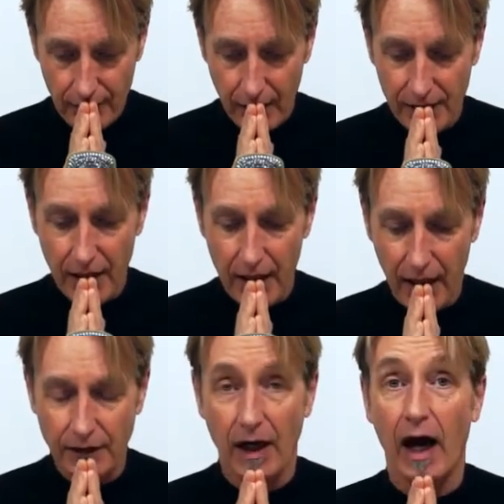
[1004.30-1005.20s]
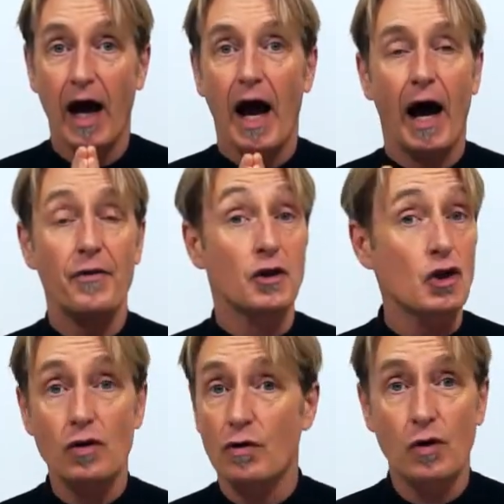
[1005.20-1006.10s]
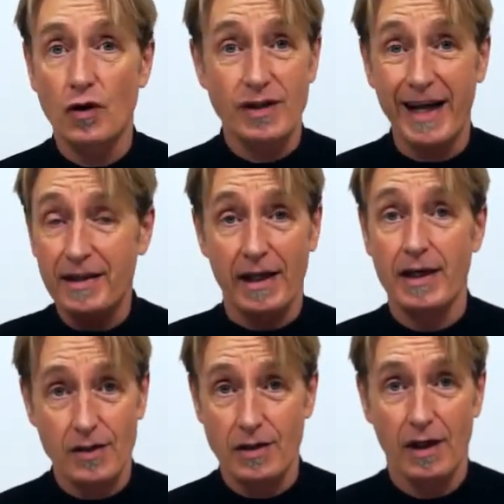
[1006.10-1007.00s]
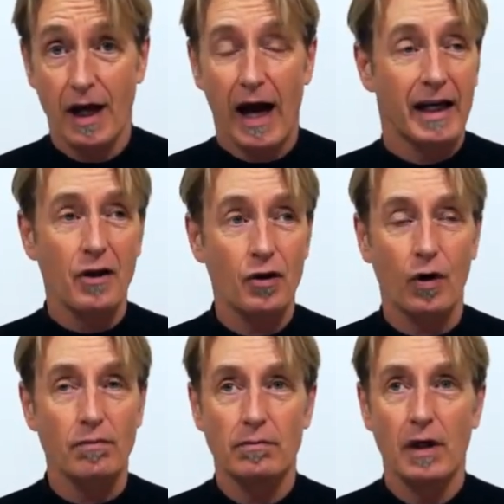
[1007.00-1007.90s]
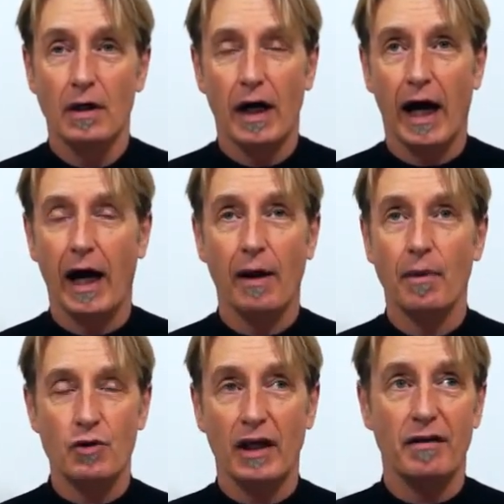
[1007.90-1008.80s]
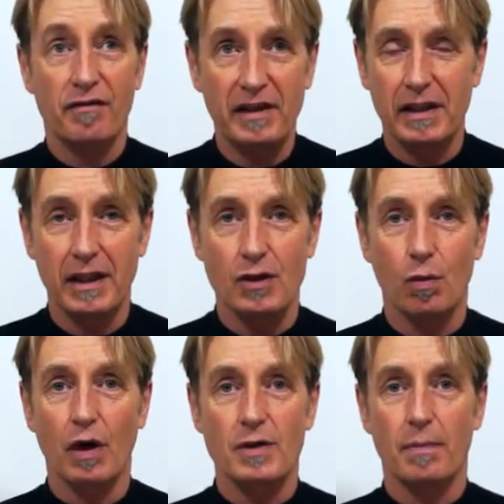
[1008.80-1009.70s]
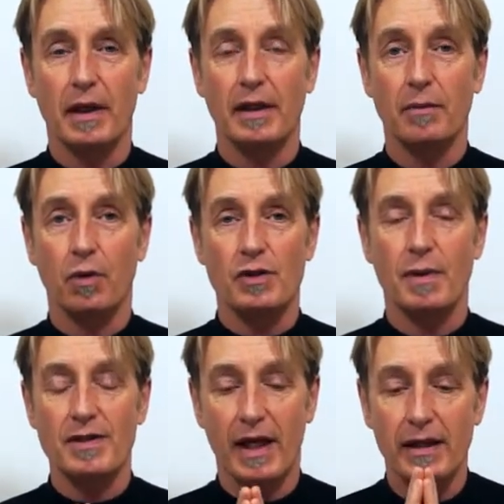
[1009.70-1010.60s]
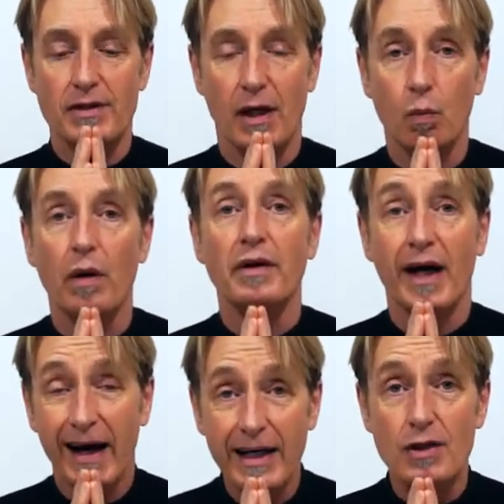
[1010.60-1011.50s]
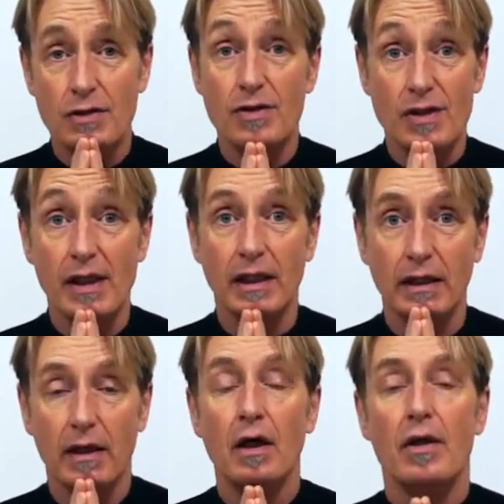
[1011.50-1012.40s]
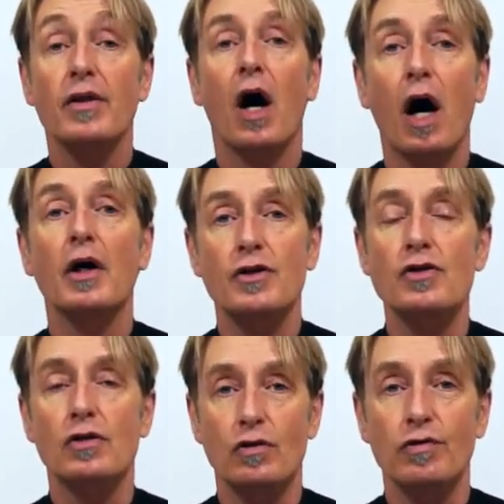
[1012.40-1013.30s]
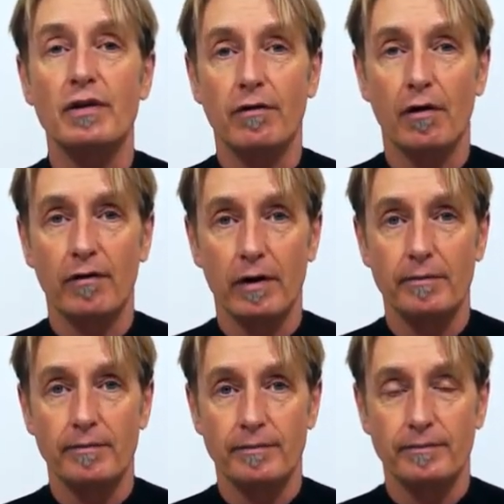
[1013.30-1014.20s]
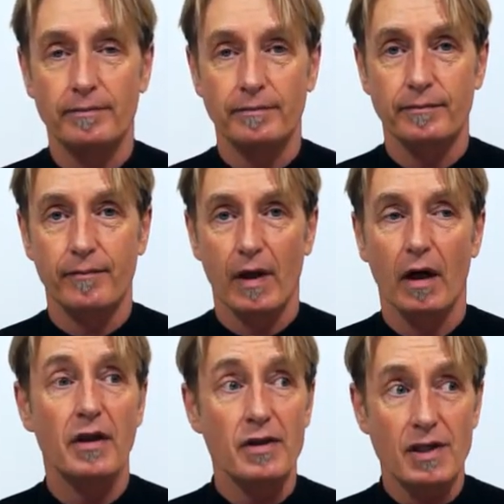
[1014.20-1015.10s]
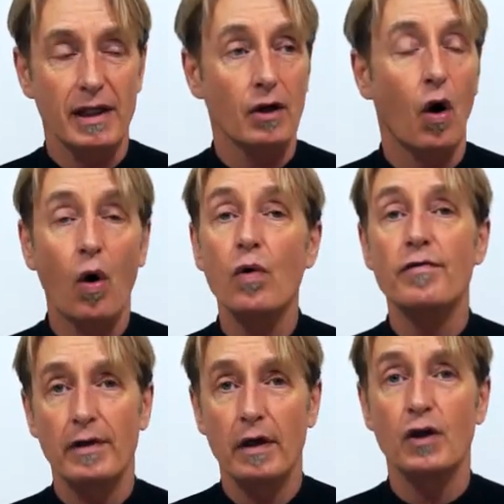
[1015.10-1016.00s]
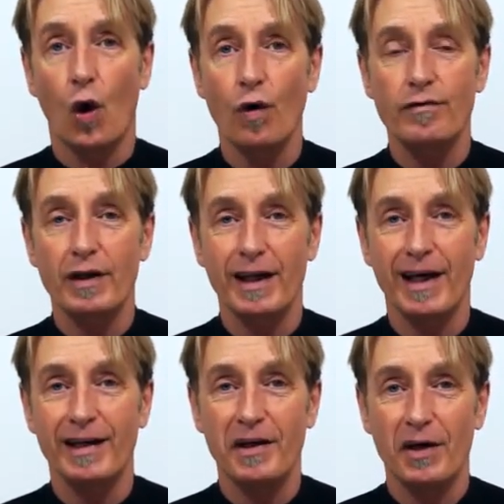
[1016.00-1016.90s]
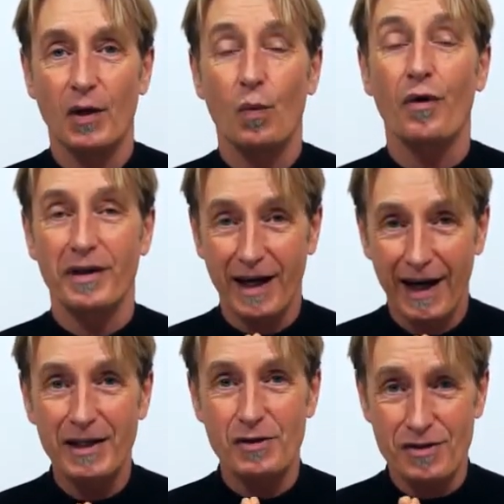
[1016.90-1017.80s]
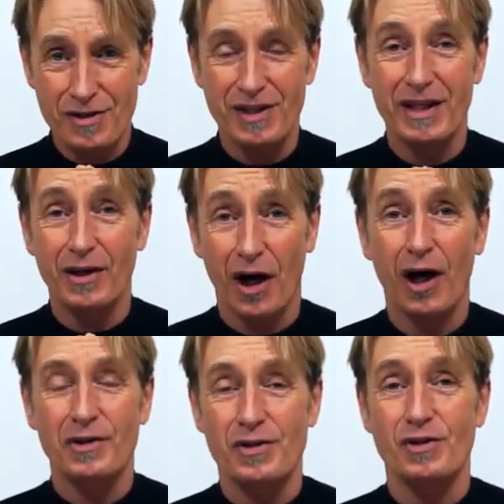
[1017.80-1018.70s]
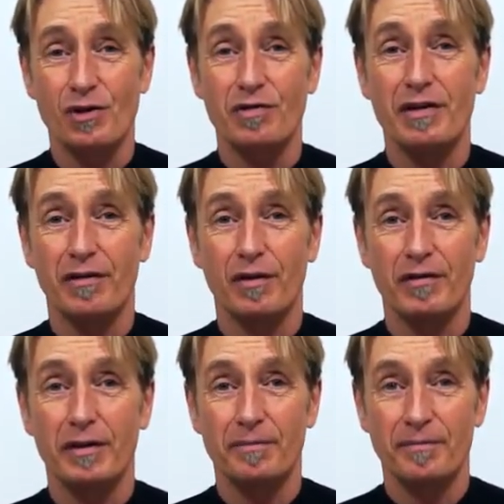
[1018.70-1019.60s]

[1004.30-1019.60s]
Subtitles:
And they just said this, and I thought, I'm trying to fit it into what's been said. They said, what the eye doesn't see, the heart doesn't grieve over. And they said it over and over again. What the eye doesn't see, the heart doesn't grieve over.